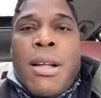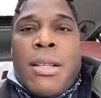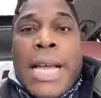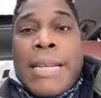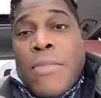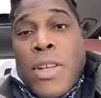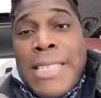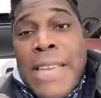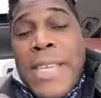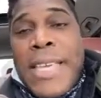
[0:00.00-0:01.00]
like
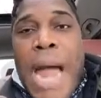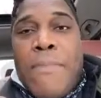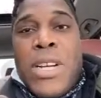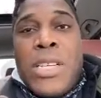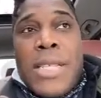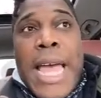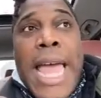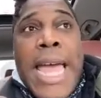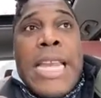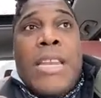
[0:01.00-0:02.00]
TV cameras,
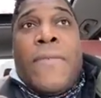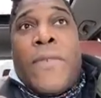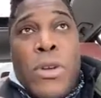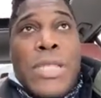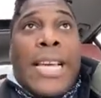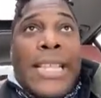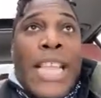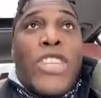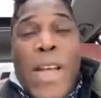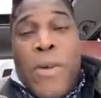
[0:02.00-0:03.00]
and of course I can
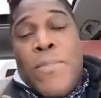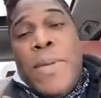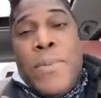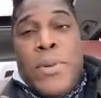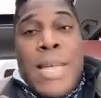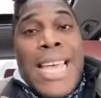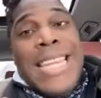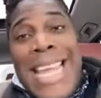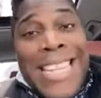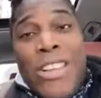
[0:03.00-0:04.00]
interact with people,
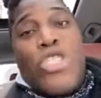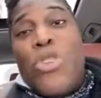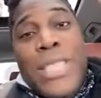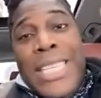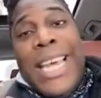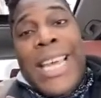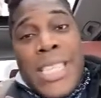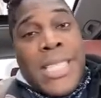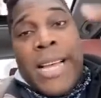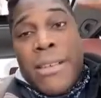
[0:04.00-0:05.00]
and there's no delays.
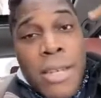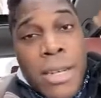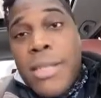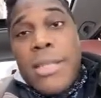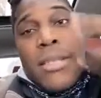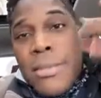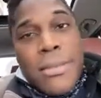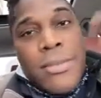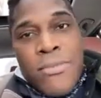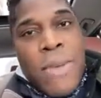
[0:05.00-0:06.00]
Like,
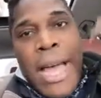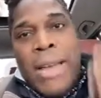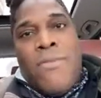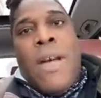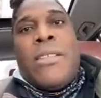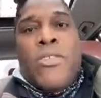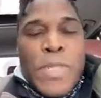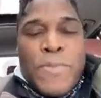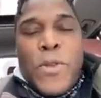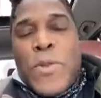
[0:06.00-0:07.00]
right. The
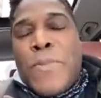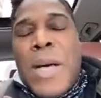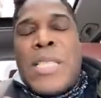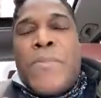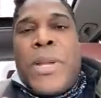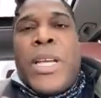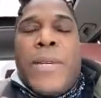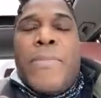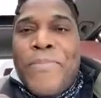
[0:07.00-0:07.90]
response is pretty good.